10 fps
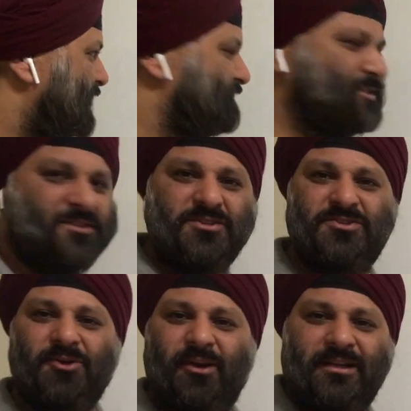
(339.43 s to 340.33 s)
I've just
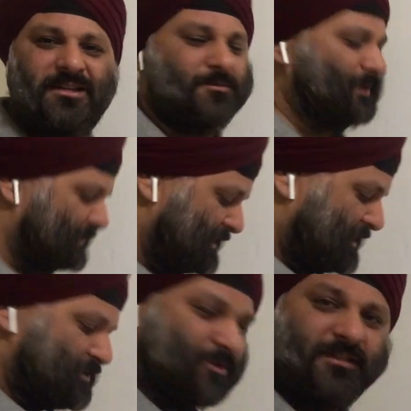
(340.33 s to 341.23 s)
installed it as well.
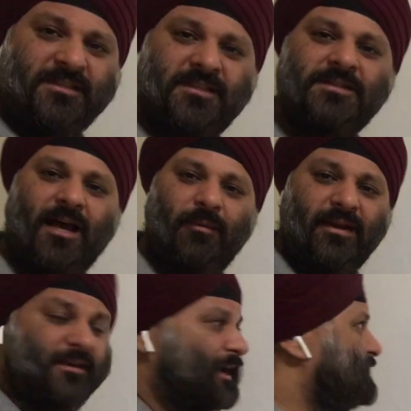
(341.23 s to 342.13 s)
So this is how
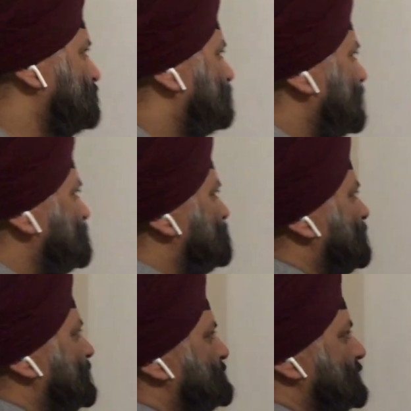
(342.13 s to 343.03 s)
I, I do, right? So
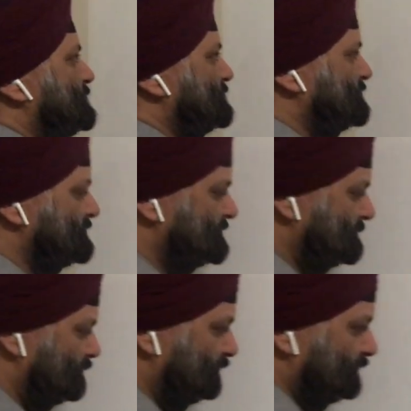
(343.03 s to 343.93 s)
let's say this is